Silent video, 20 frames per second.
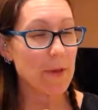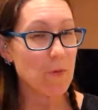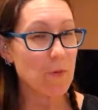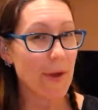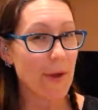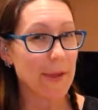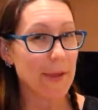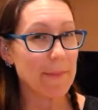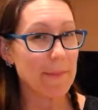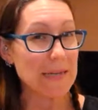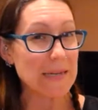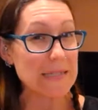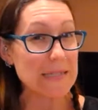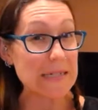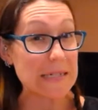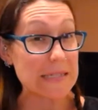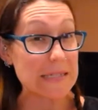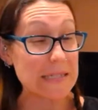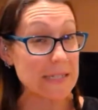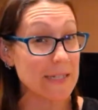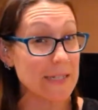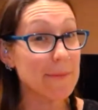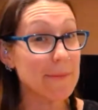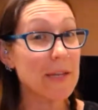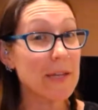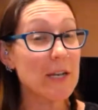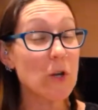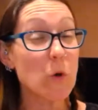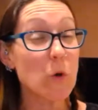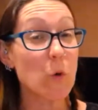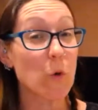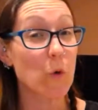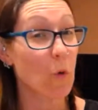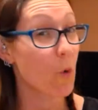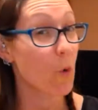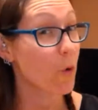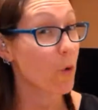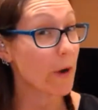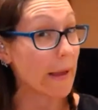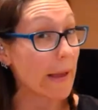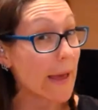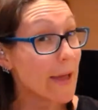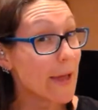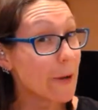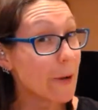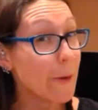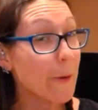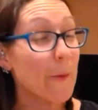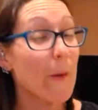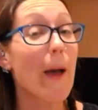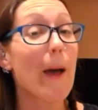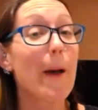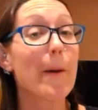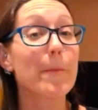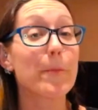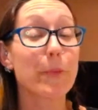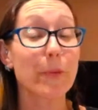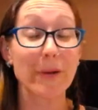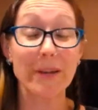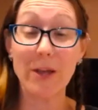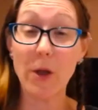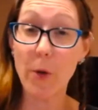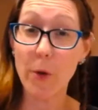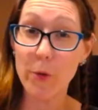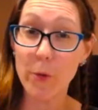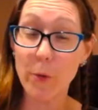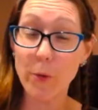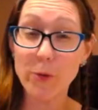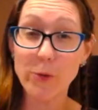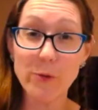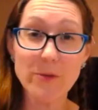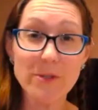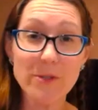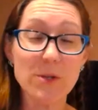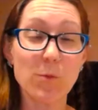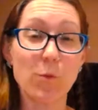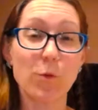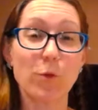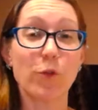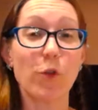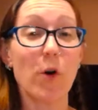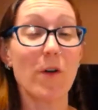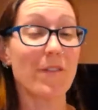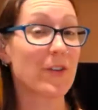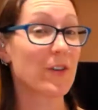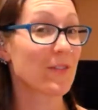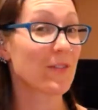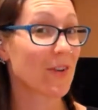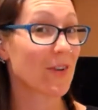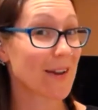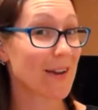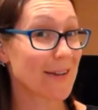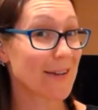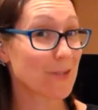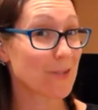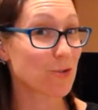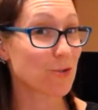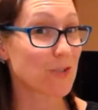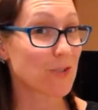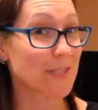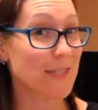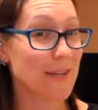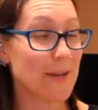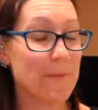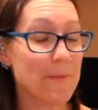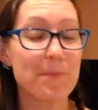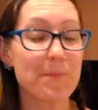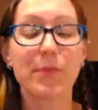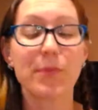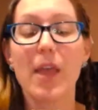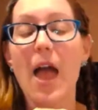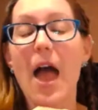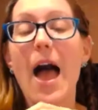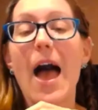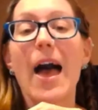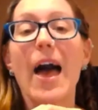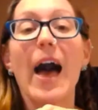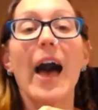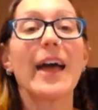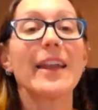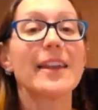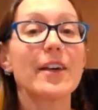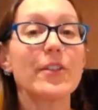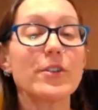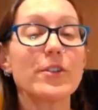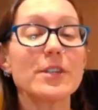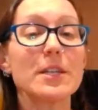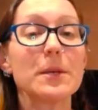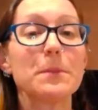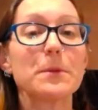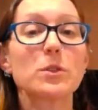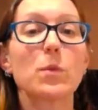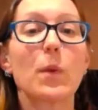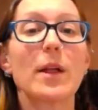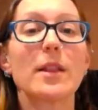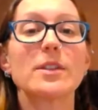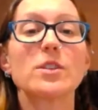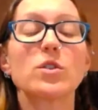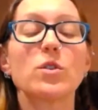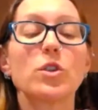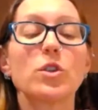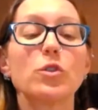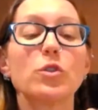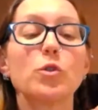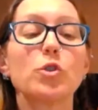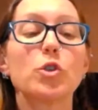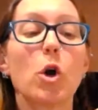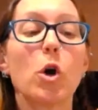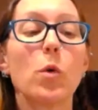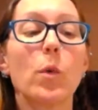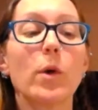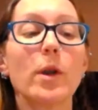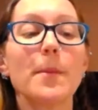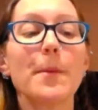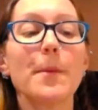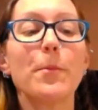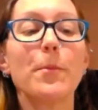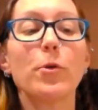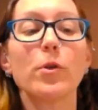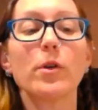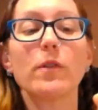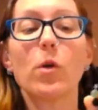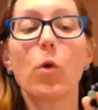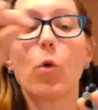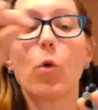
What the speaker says: be recommending cinnamon or oregano. Pretty hot oils will not feel very nice on your skin. Another tip as well is, you don't want to be putting